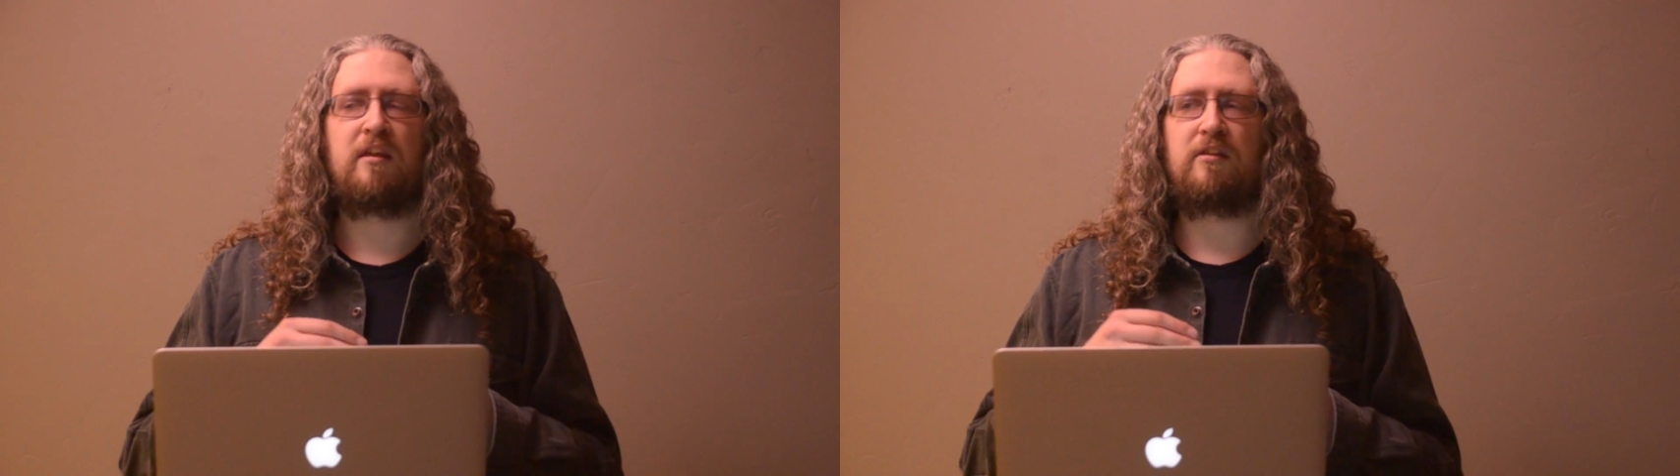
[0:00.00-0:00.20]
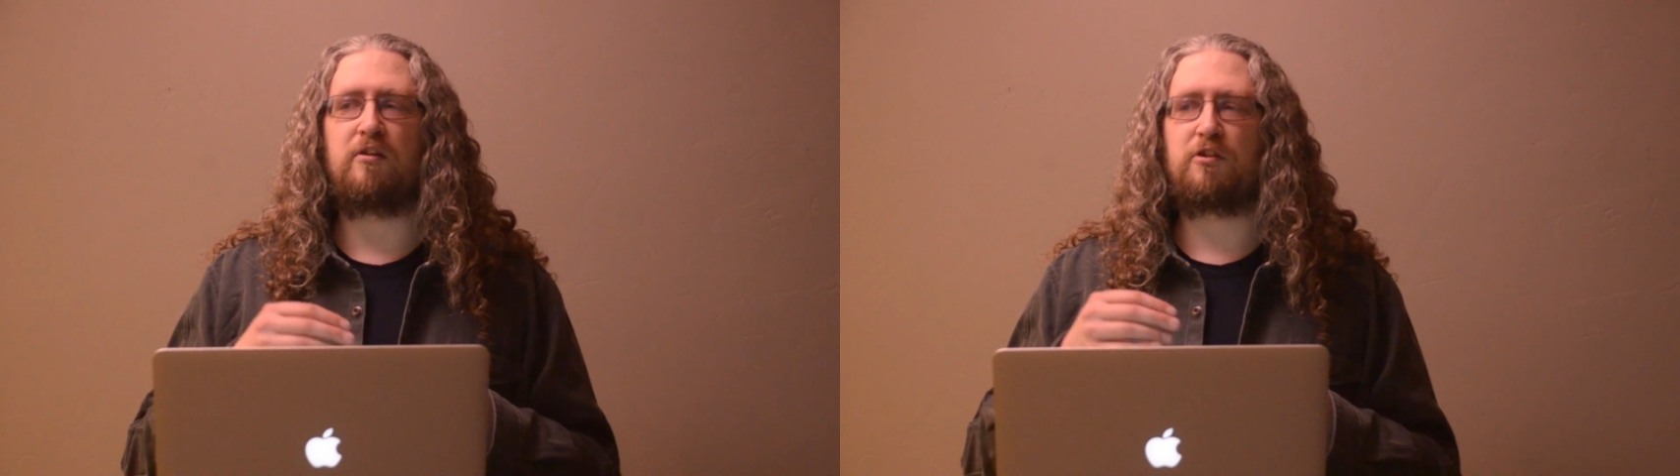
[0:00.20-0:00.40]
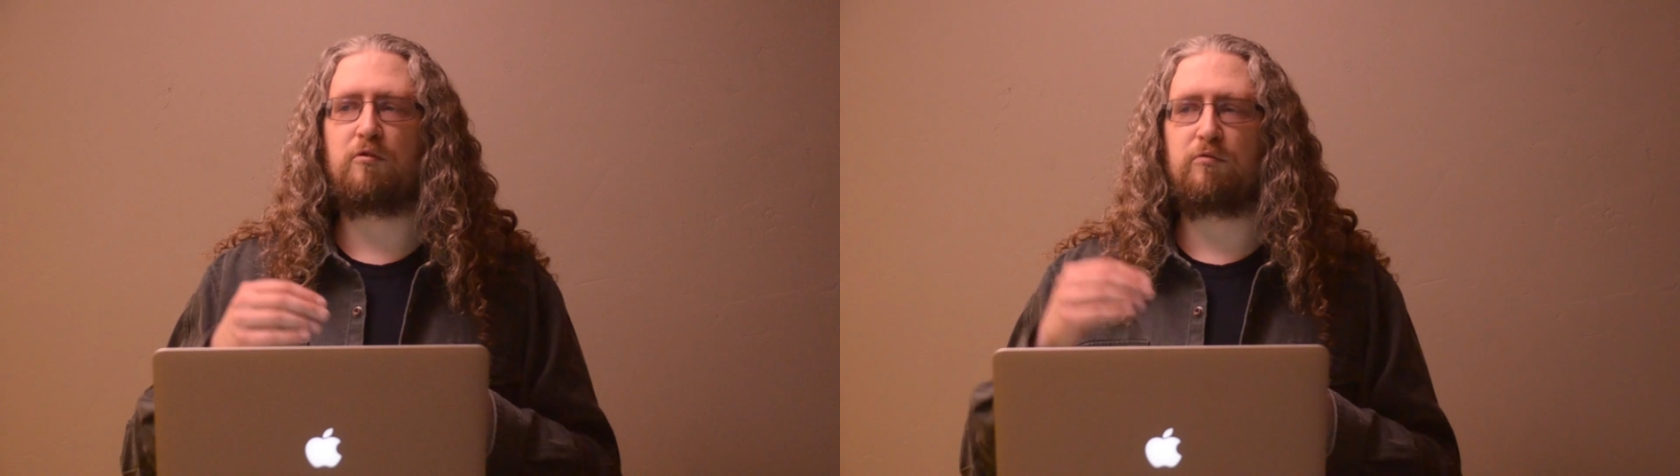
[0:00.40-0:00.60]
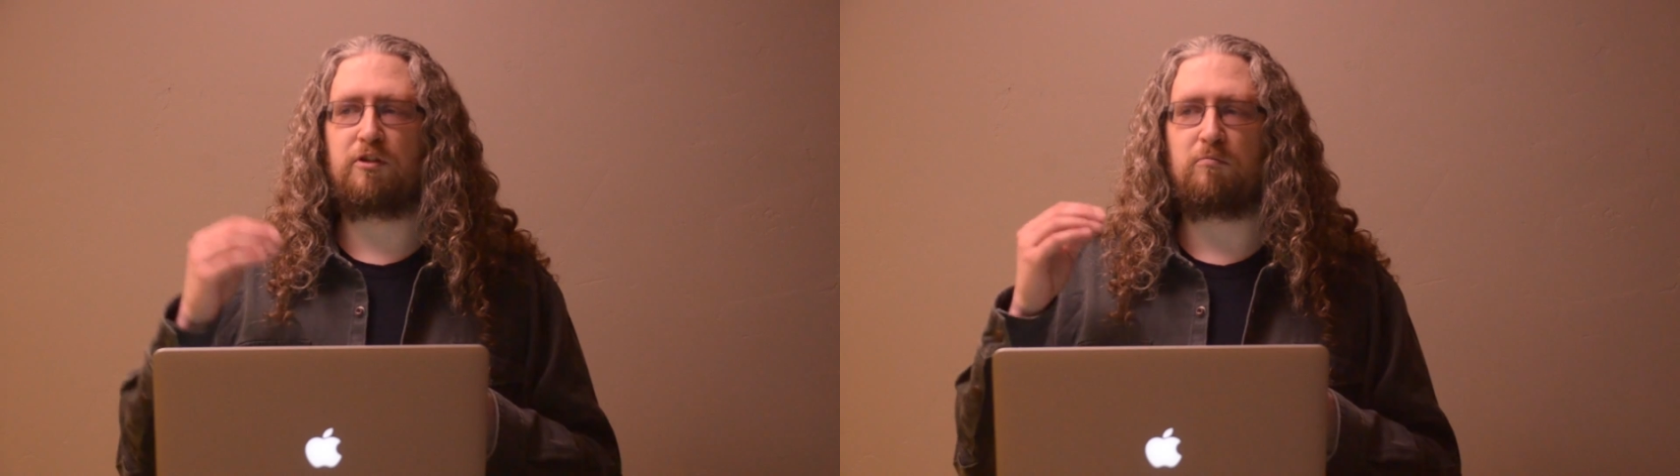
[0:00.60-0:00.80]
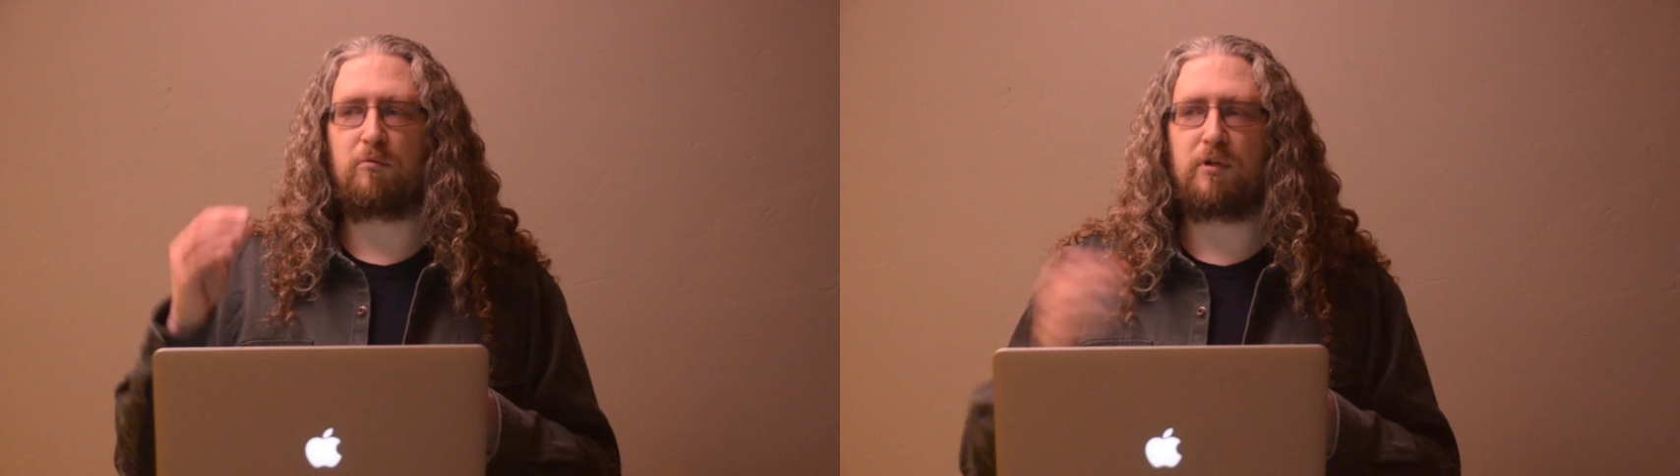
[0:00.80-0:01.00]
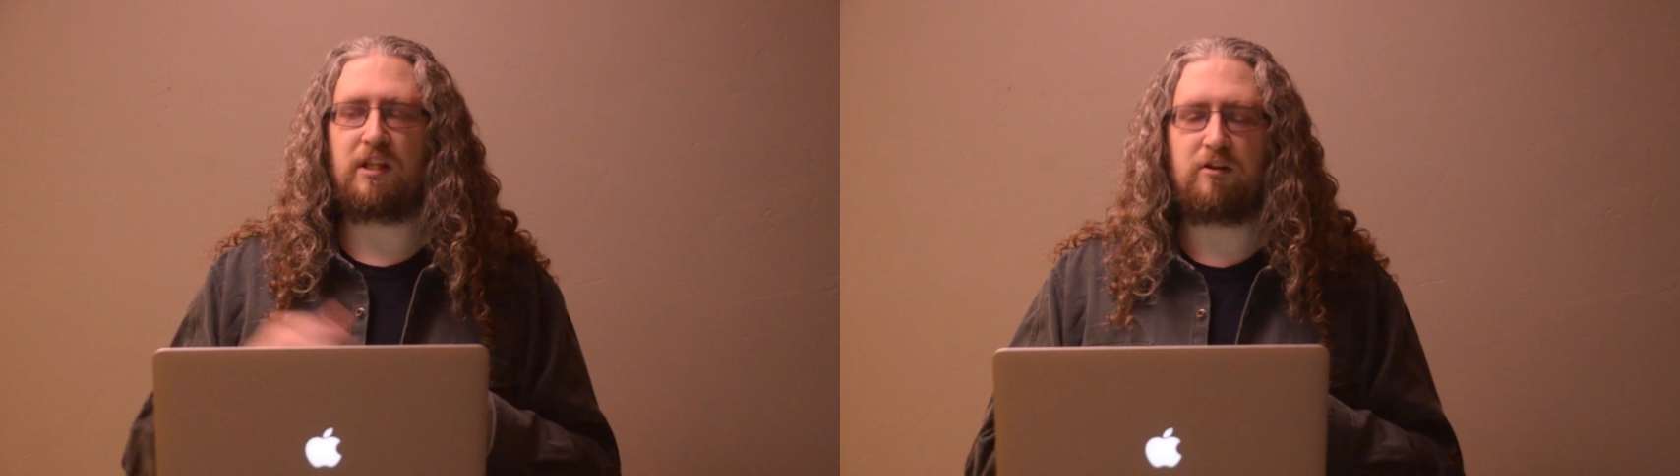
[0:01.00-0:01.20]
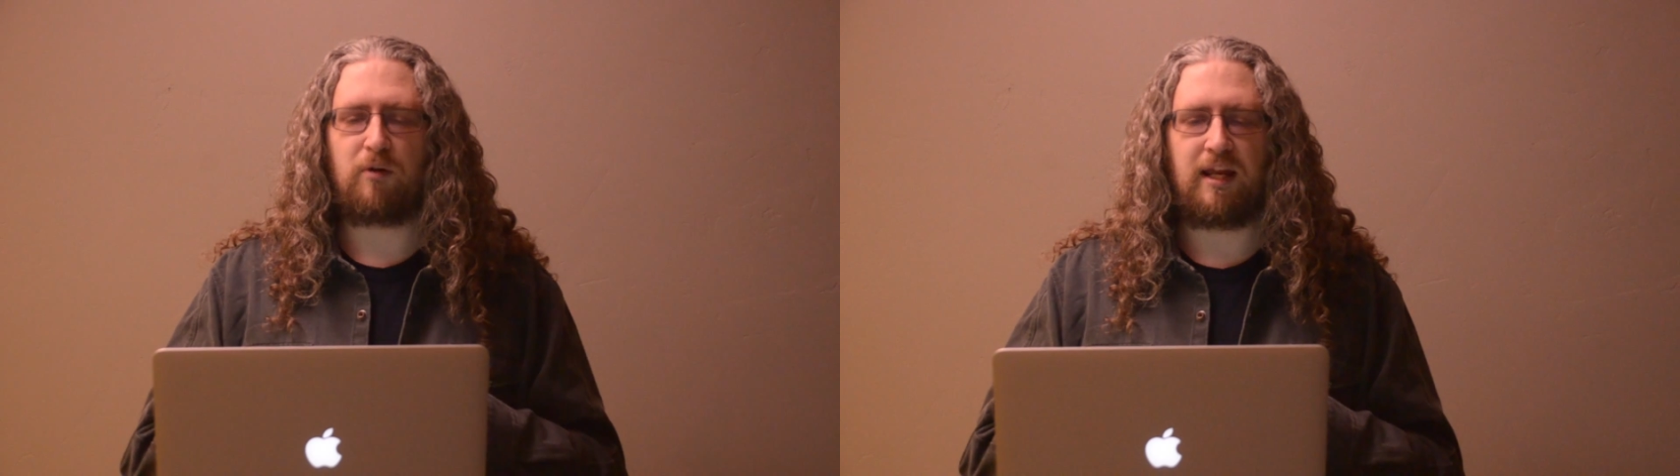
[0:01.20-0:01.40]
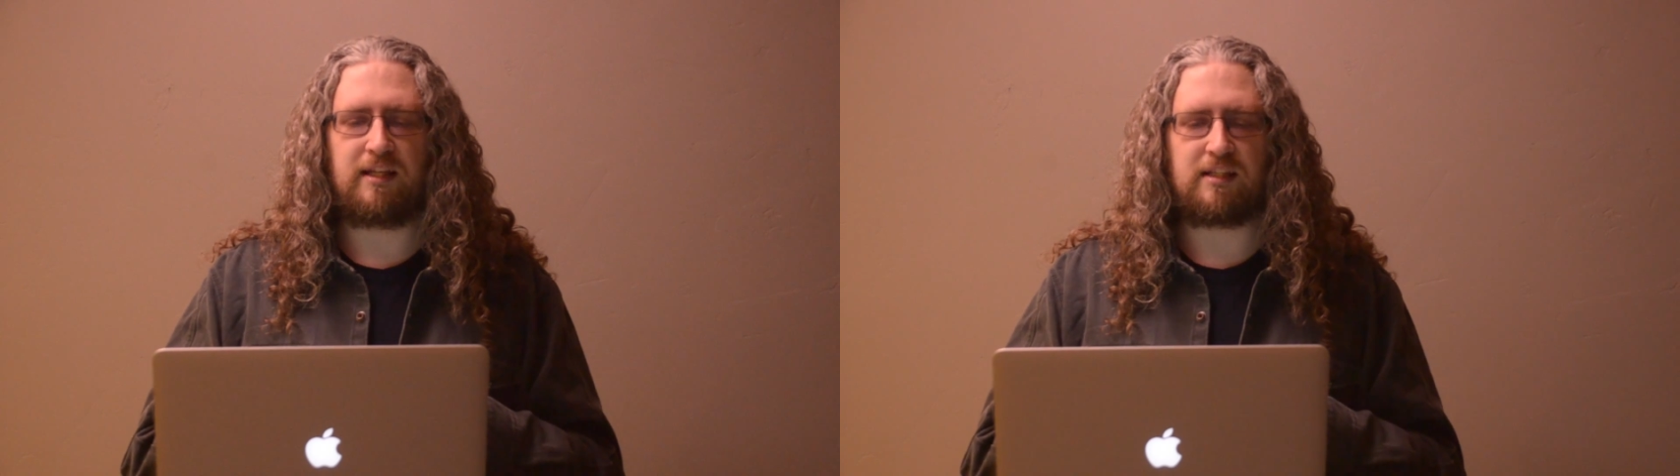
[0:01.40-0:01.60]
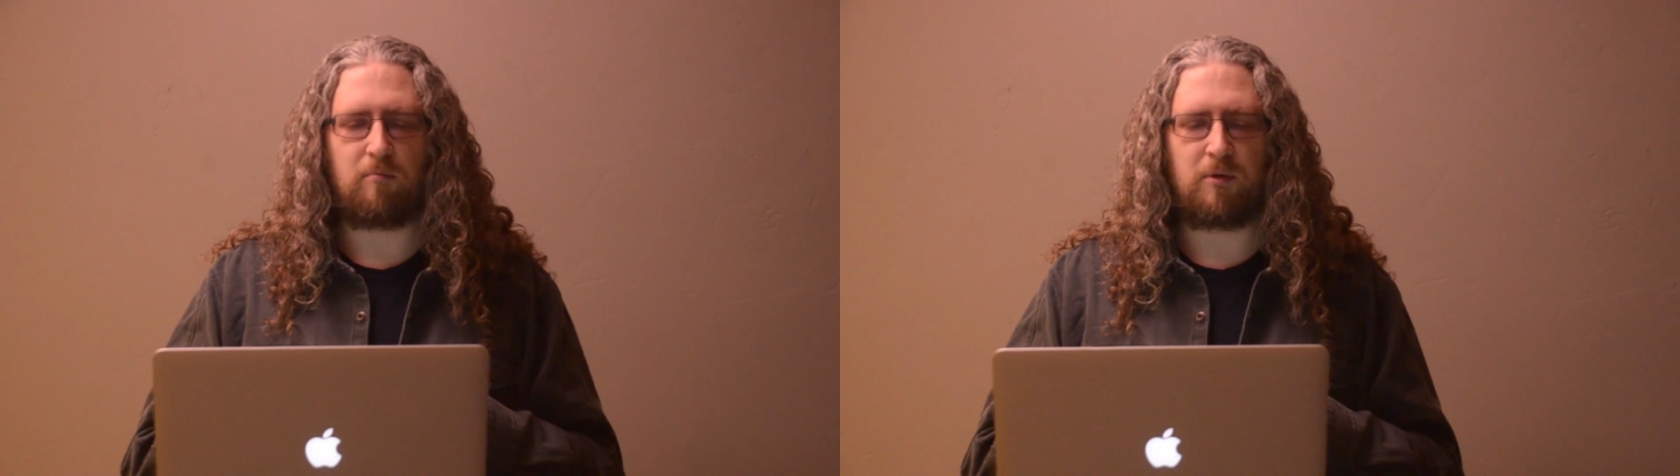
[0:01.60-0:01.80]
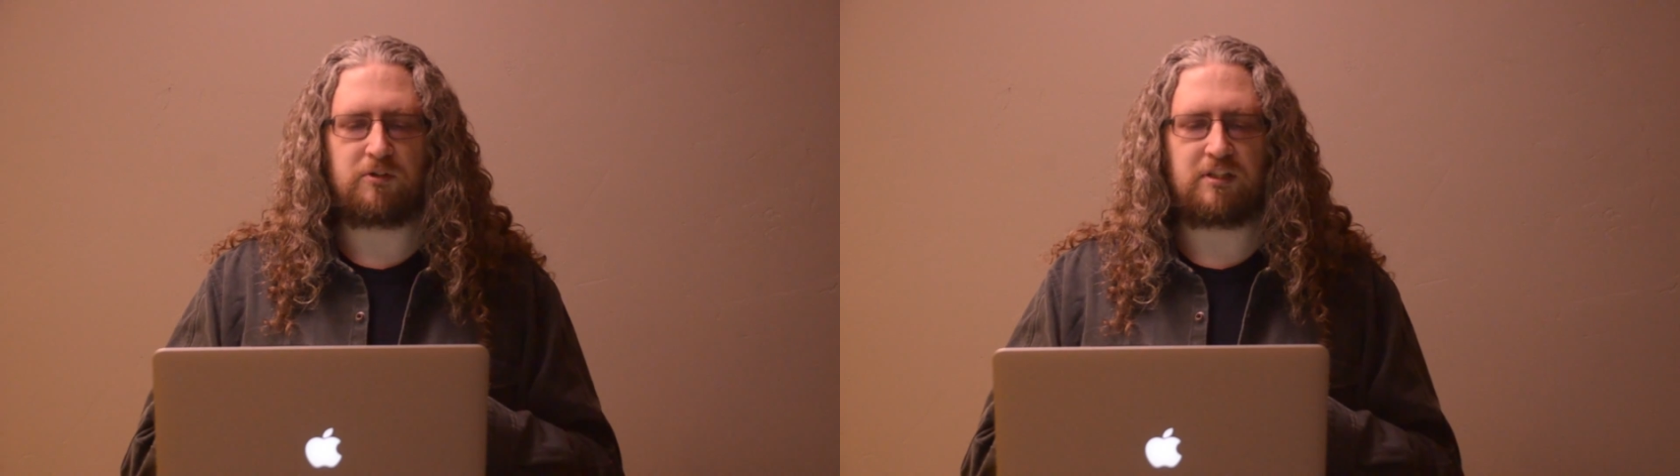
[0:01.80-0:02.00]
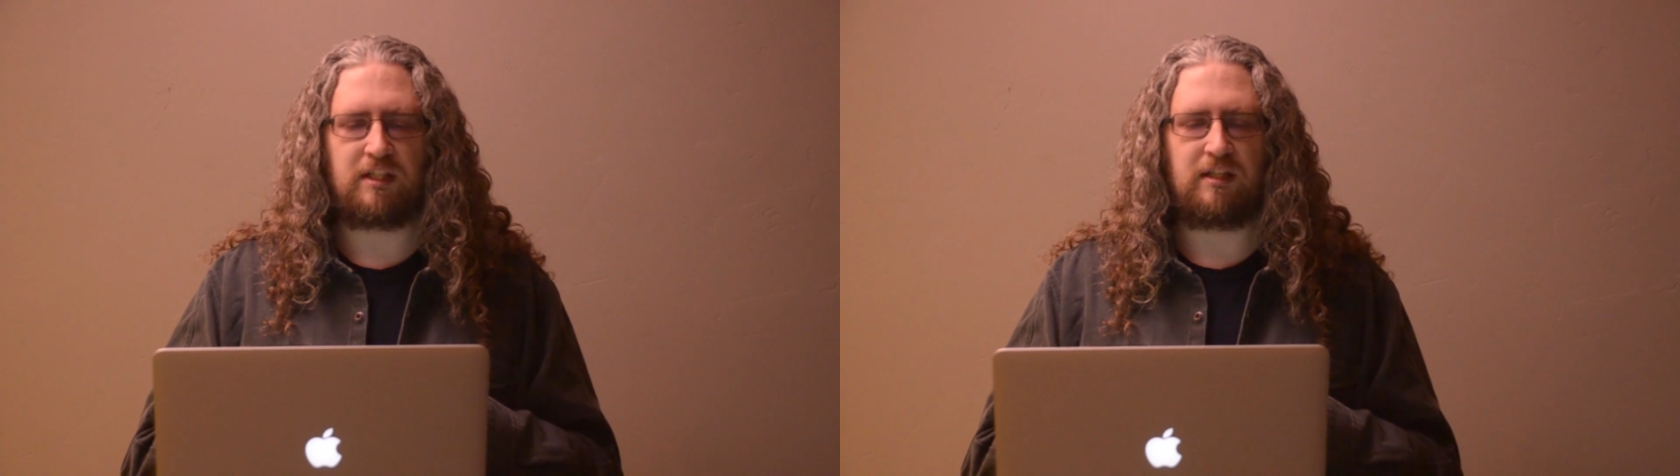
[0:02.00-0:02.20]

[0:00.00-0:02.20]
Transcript: There's some really great demos that